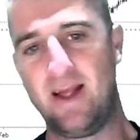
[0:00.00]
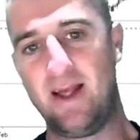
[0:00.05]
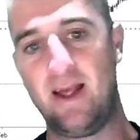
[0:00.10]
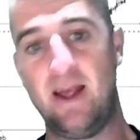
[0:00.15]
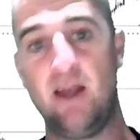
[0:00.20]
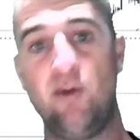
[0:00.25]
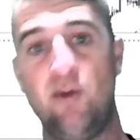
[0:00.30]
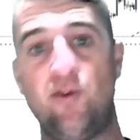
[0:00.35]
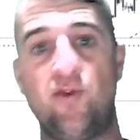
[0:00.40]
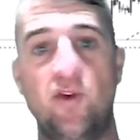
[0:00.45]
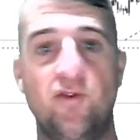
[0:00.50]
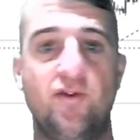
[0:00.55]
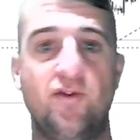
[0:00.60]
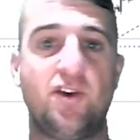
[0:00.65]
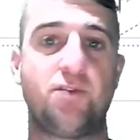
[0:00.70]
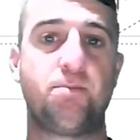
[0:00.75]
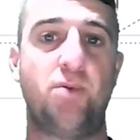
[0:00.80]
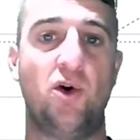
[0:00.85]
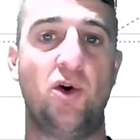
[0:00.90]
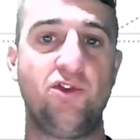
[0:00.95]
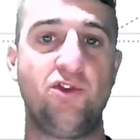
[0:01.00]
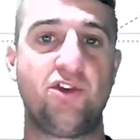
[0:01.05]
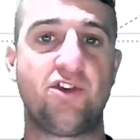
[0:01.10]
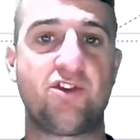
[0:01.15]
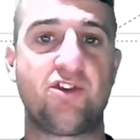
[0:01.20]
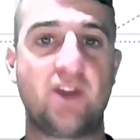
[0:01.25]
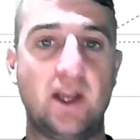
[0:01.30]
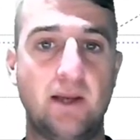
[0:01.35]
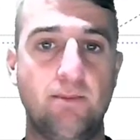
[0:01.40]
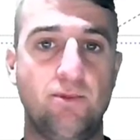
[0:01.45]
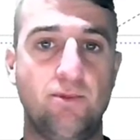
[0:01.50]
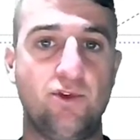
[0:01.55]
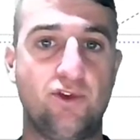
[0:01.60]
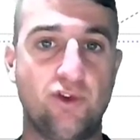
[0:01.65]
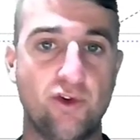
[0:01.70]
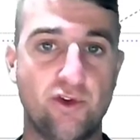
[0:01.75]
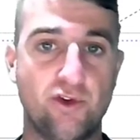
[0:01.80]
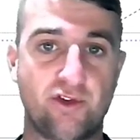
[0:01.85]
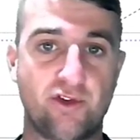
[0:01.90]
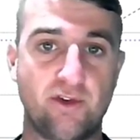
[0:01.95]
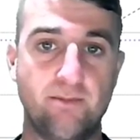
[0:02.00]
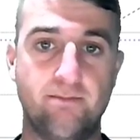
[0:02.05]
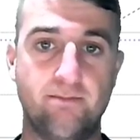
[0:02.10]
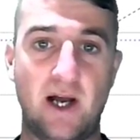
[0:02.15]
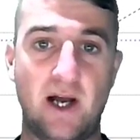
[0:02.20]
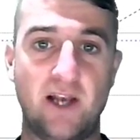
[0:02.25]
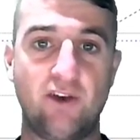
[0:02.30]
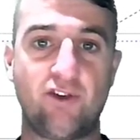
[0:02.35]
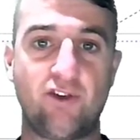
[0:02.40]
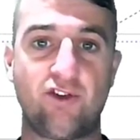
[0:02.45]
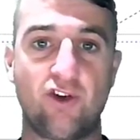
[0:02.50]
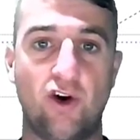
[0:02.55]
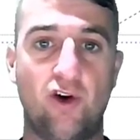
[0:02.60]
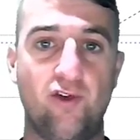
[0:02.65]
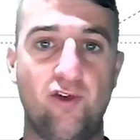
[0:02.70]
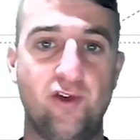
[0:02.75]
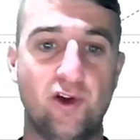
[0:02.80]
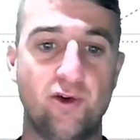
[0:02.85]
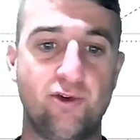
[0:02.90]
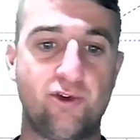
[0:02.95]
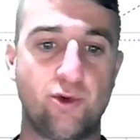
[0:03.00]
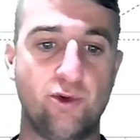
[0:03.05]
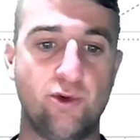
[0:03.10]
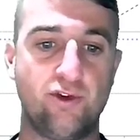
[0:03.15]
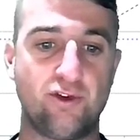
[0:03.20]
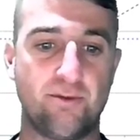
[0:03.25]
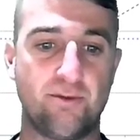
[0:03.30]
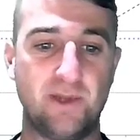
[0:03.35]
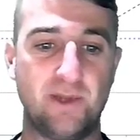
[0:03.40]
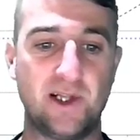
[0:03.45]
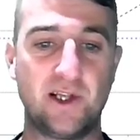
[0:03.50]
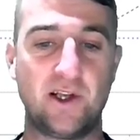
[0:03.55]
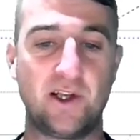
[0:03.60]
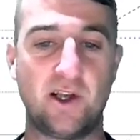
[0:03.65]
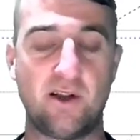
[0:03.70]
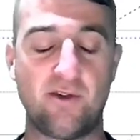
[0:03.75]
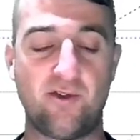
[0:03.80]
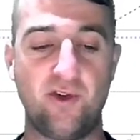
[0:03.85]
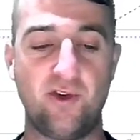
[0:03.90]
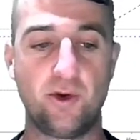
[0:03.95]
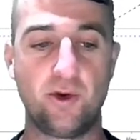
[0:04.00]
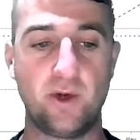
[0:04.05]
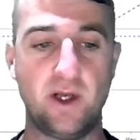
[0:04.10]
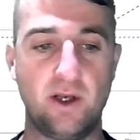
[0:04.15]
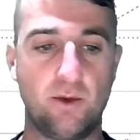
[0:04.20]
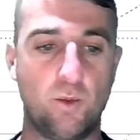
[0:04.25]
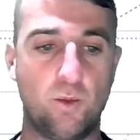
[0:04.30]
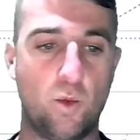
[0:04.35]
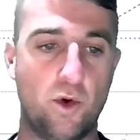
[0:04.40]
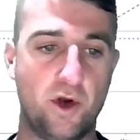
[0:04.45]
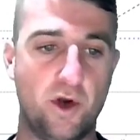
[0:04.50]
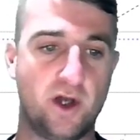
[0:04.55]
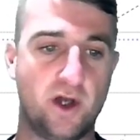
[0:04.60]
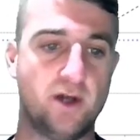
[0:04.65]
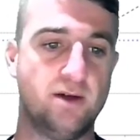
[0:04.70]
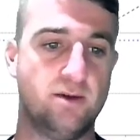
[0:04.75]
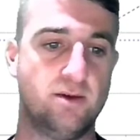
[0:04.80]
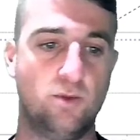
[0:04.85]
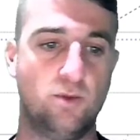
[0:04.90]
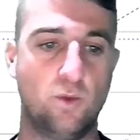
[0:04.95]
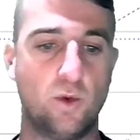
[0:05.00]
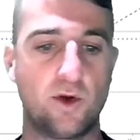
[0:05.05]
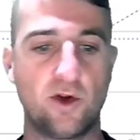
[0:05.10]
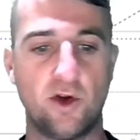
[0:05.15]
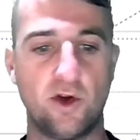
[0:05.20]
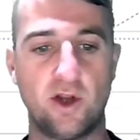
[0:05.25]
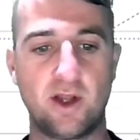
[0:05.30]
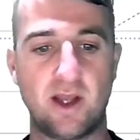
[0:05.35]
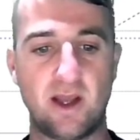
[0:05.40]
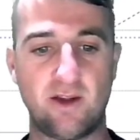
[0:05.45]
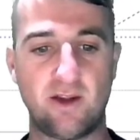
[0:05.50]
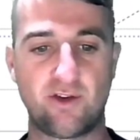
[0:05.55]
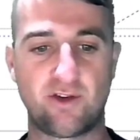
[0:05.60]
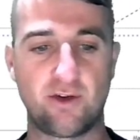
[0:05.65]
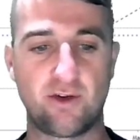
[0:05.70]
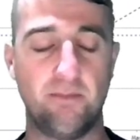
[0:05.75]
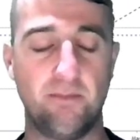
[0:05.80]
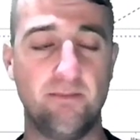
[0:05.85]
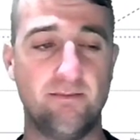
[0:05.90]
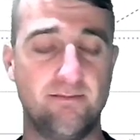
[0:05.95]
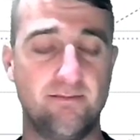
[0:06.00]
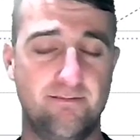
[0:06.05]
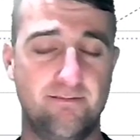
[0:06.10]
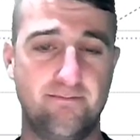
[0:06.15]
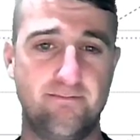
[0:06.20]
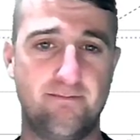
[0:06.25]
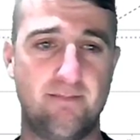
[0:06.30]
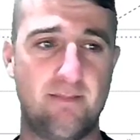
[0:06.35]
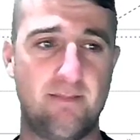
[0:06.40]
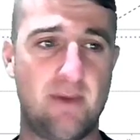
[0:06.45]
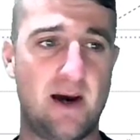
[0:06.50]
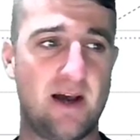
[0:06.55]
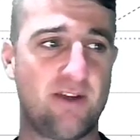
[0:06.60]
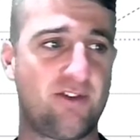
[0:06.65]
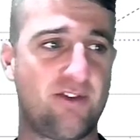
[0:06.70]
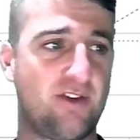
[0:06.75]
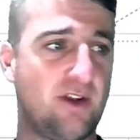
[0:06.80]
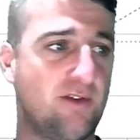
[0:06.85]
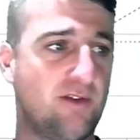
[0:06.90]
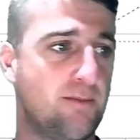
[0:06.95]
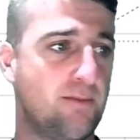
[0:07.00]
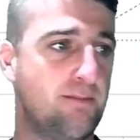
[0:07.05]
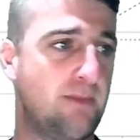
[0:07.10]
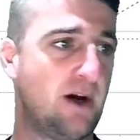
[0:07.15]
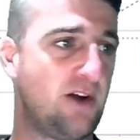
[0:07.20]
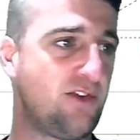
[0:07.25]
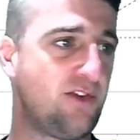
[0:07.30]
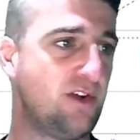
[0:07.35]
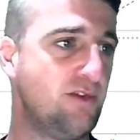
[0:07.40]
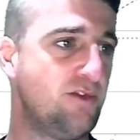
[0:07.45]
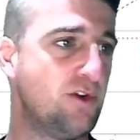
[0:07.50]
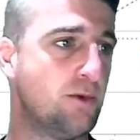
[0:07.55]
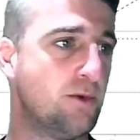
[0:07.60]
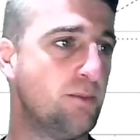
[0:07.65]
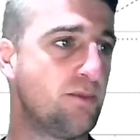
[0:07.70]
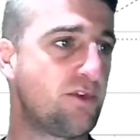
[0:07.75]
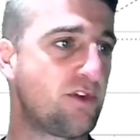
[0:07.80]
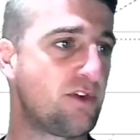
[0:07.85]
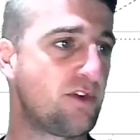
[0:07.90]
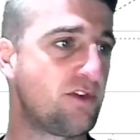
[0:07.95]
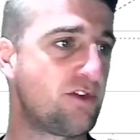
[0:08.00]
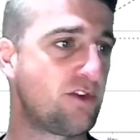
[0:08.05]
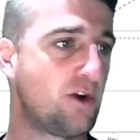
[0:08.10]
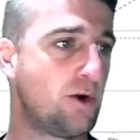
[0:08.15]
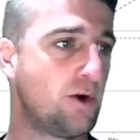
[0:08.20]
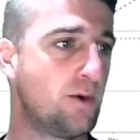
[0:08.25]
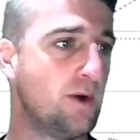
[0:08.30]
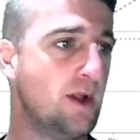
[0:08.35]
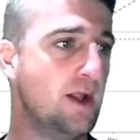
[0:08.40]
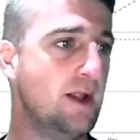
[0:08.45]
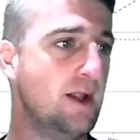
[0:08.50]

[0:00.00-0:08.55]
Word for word: if this Ponzi scheme does manage to offload 200 million, and if we do it in a winner, we're going to get some massive, massive dumps. So